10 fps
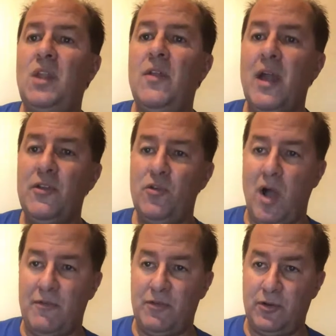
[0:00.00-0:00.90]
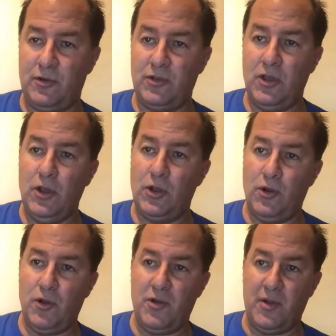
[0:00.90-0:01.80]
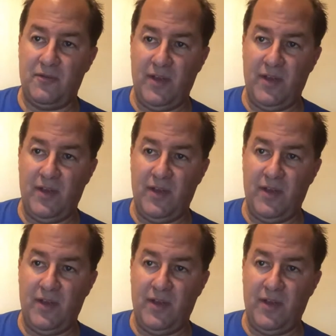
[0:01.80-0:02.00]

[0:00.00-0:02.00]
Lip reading: The other 2 officers, Girdner and